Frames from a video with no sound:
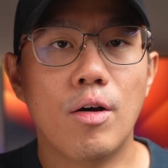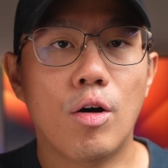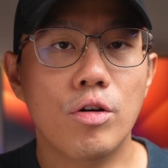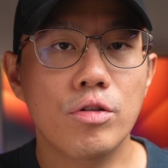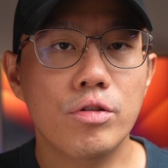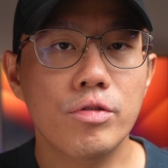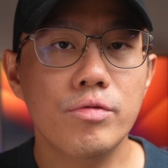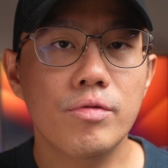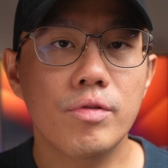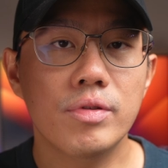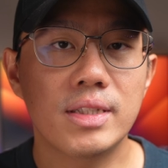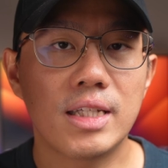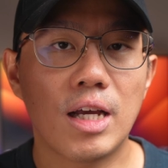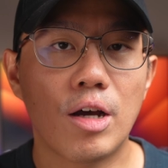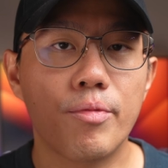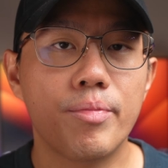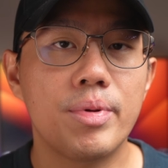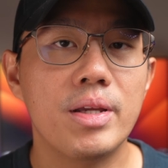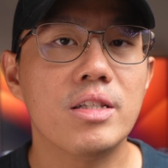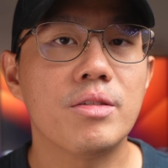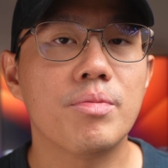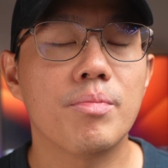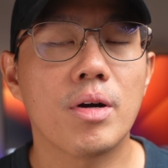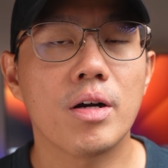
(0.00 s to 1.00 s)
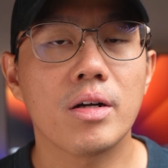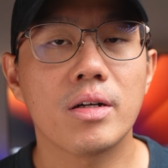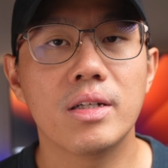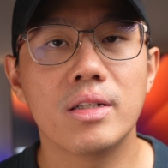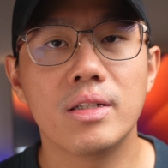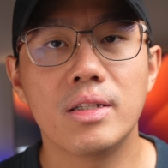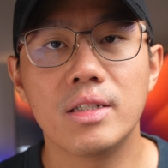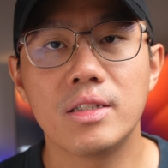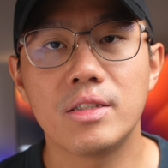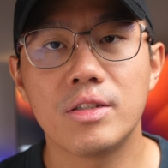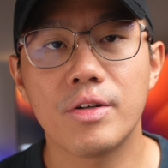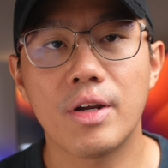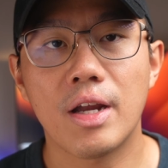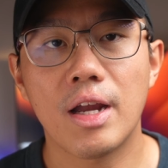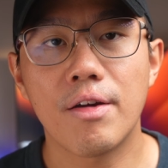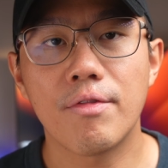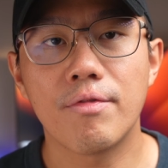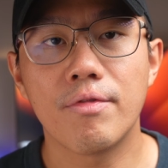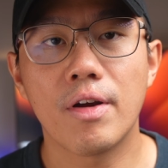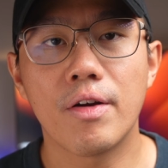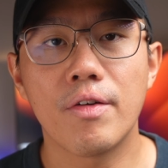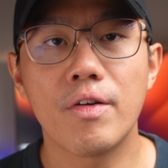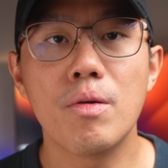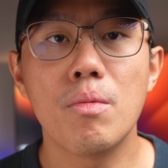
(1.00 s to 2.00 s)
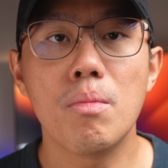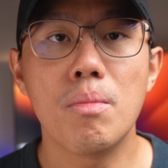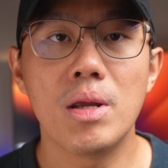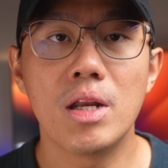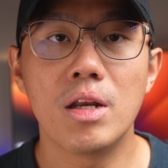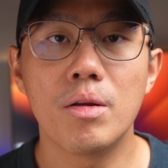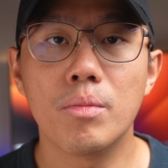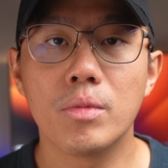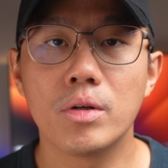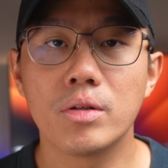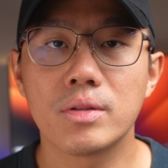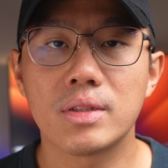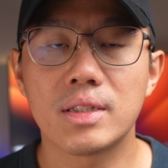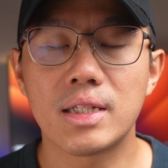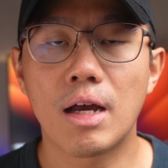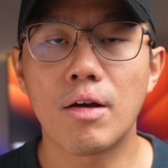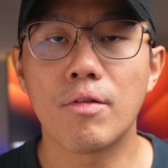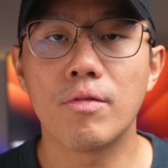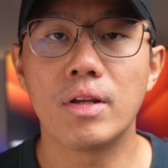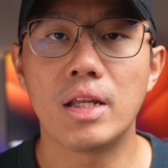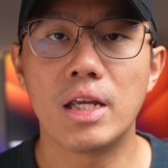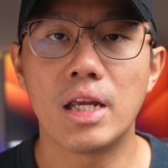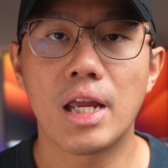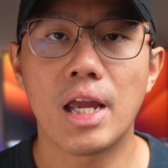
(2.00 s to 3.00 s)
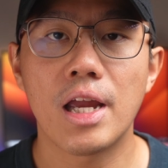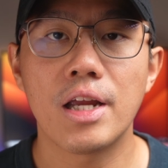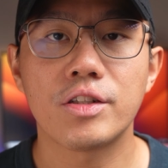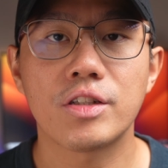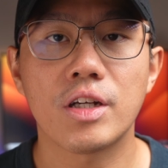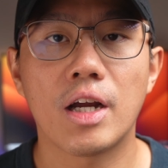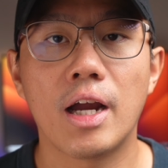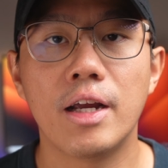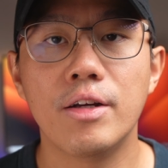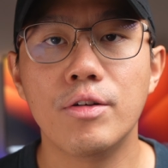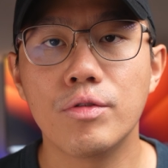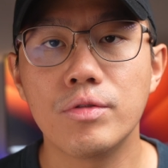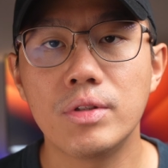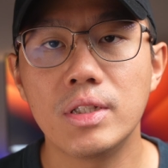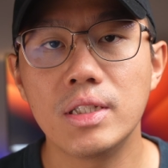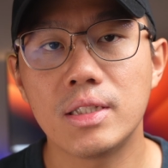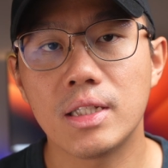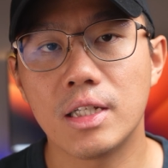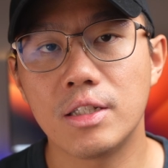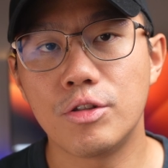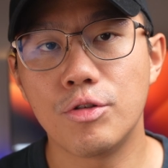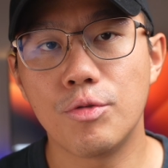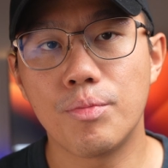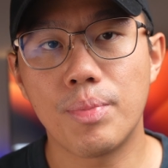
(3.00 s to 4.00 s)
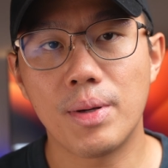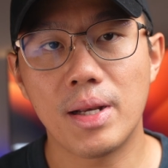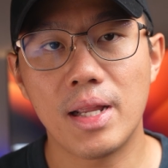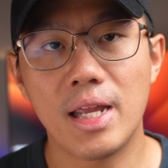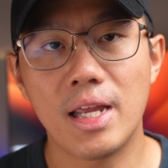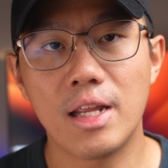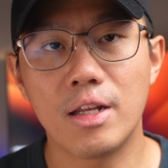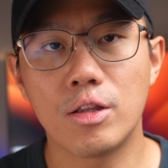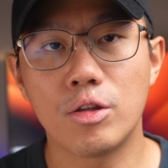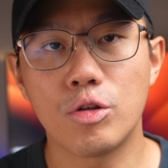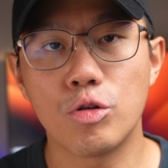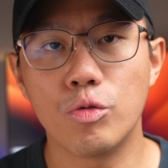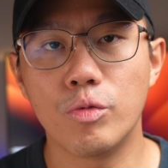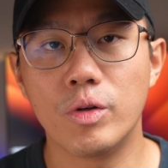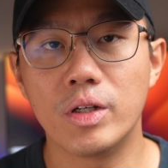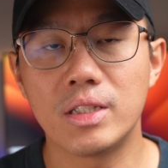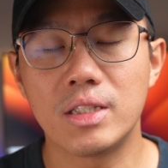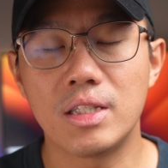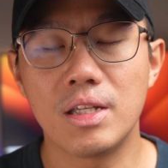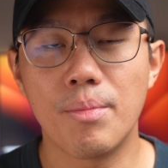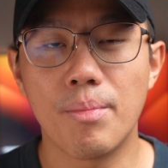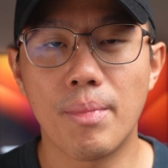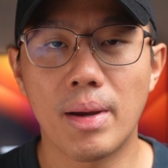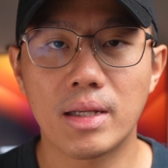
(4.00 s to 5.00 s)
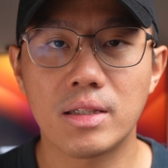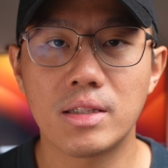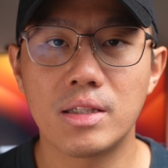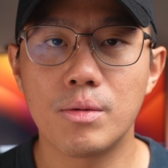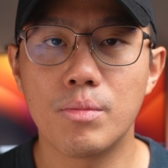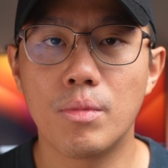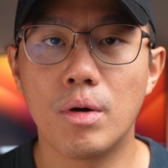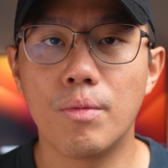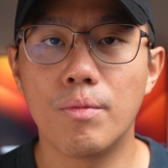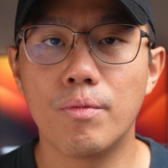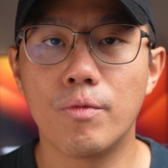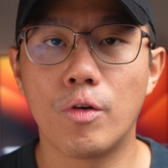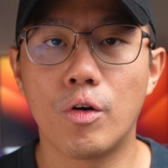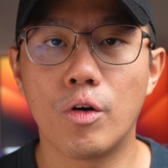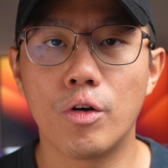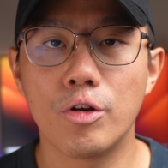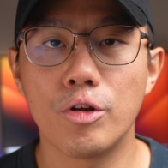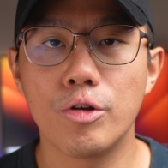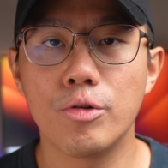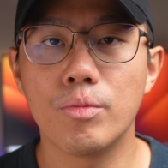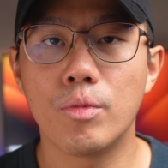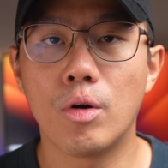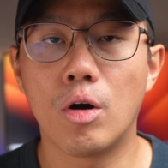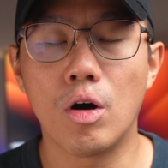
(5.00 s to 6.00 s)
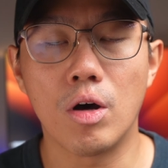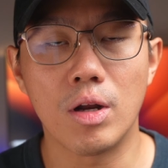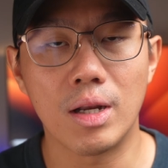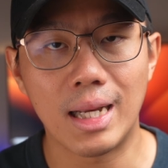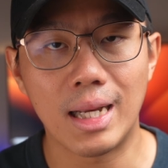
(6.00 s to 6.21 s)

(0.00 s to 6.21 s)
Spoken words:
although Soundpeats market this to have very minimal sound leakage, I notice as you play it towards the maximum volume or